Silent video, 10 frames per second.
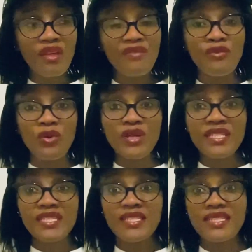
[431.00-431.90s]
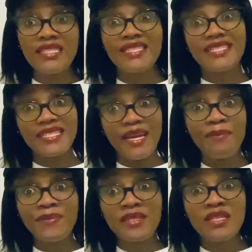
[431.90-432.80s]
four
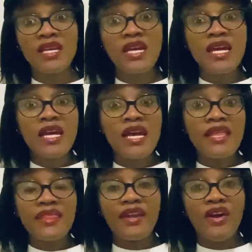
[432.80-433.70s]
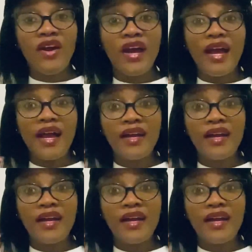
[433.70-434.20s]
steps that are